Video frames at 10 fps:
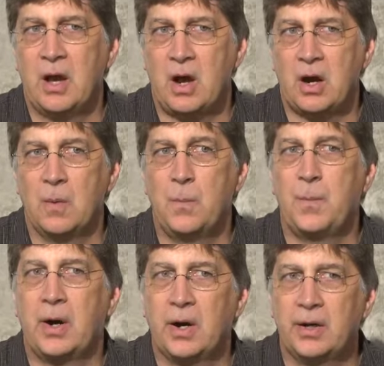are
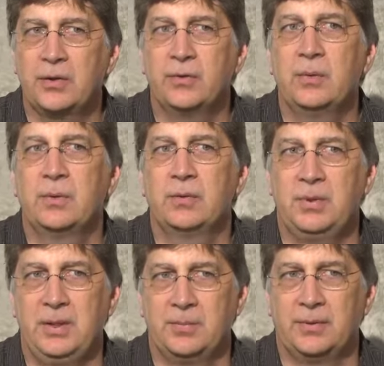partnering with
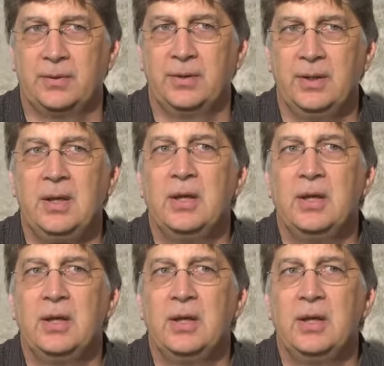people